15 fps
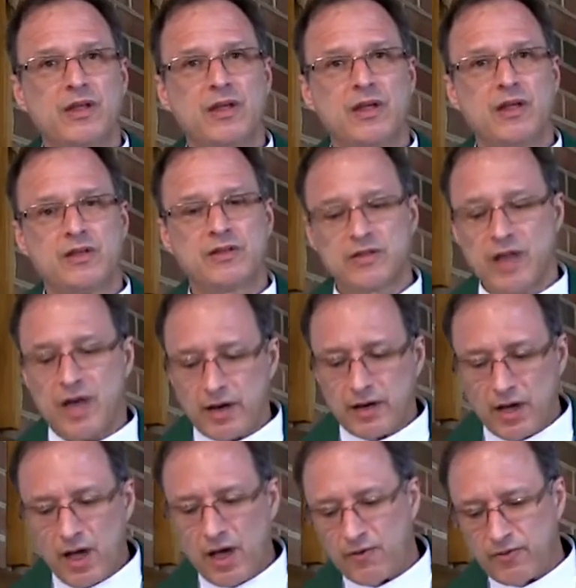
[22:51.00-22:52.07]
It's not
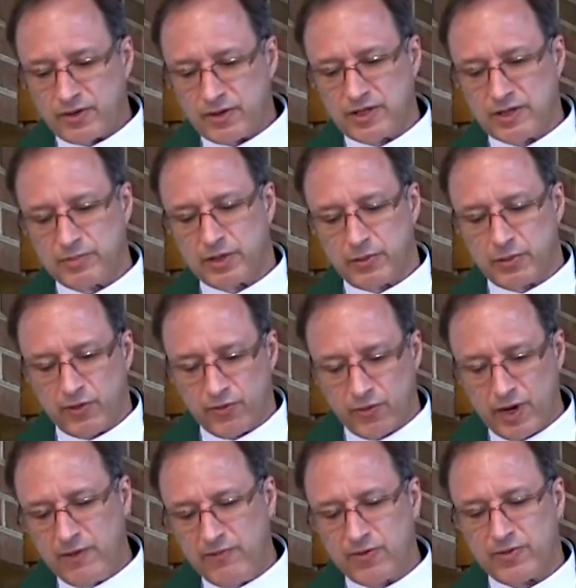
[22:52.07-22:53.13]
enough to simply
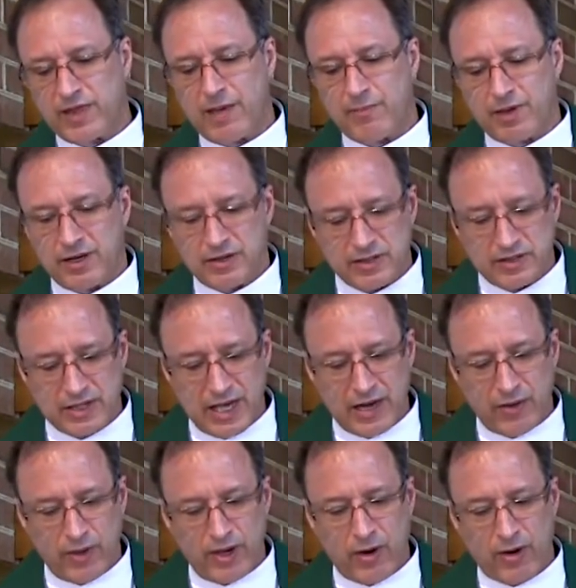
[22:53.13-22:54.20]
refrain from that, but instead
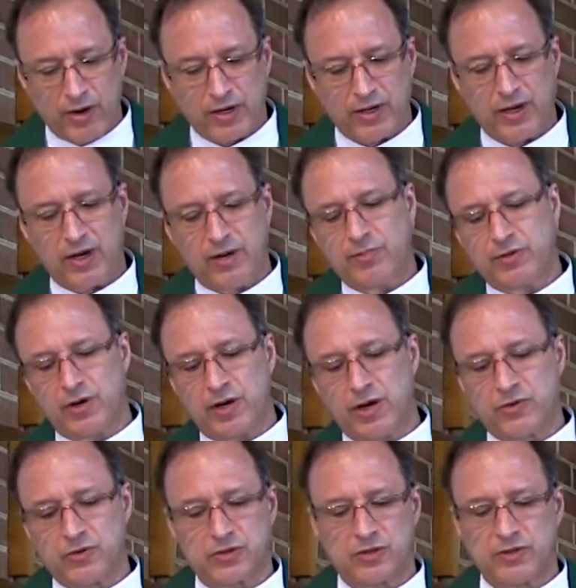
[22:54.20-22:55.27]
we are to come to
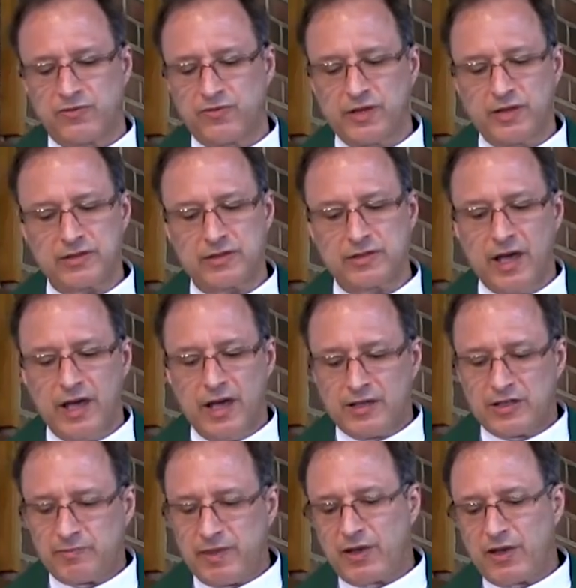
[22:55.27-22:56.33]
others' defense,
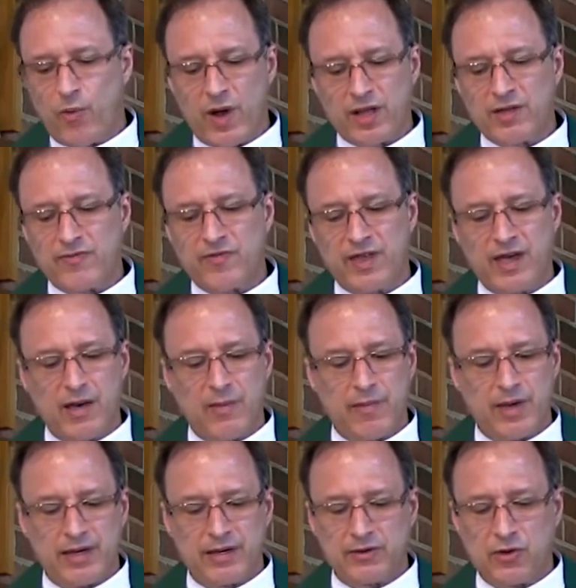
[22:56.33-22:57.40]
speak well of them,
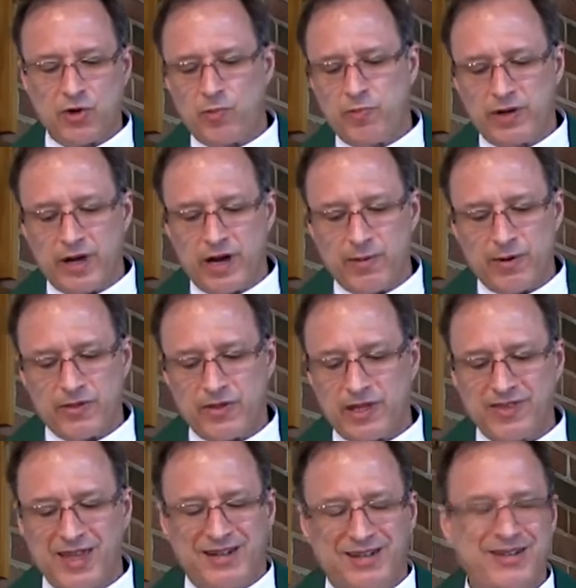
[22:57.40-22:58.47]
interpret everything
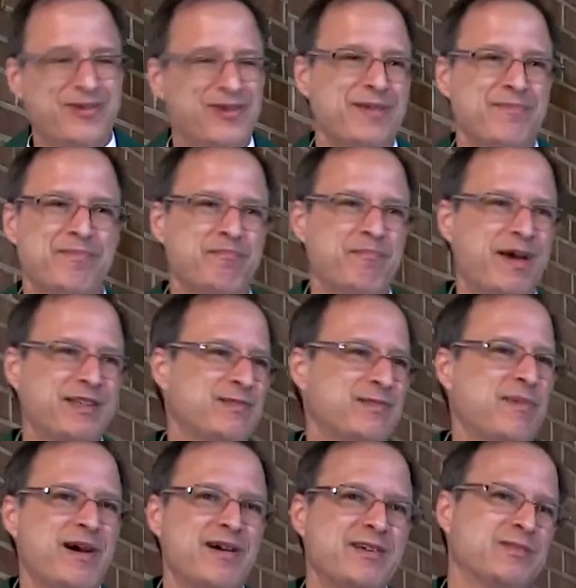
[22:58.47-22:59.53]
they do in the best
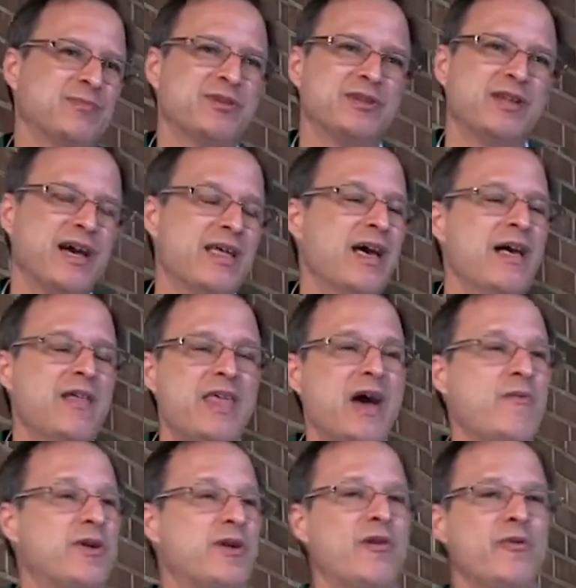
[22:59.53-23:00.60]
possible light. That
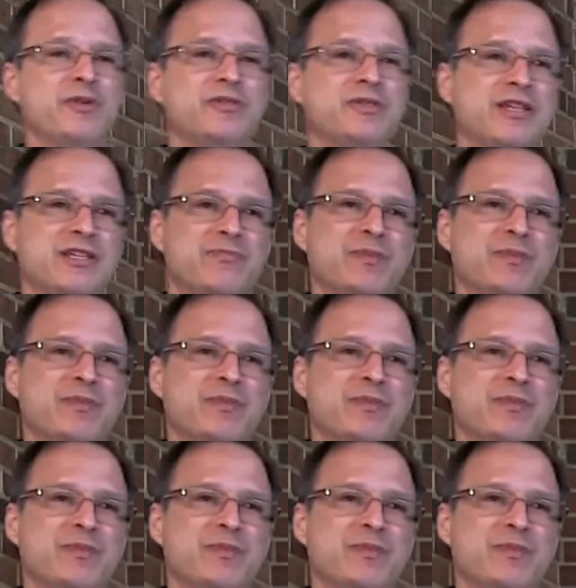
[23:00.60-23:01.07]
one always gets me.